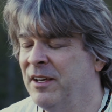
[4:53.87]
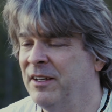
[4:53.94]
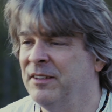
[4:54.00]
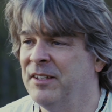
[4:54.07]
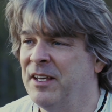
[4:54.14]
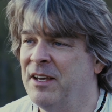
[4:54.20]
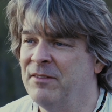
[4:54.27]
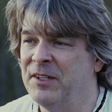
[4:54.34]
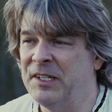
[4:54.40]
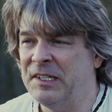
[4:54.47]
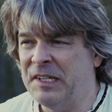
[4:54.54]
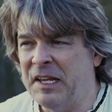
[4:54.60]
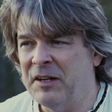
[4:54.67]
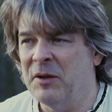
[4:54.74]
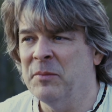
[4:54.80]
and they have an
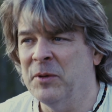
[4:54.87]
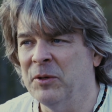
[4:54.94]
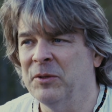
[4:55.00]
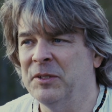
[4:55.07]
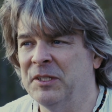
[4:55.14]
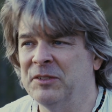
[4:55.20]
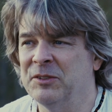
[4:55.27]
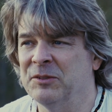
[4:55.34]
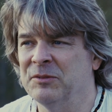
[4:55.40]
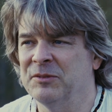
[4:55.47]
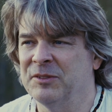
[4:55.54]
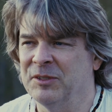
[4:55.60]
innate ability to,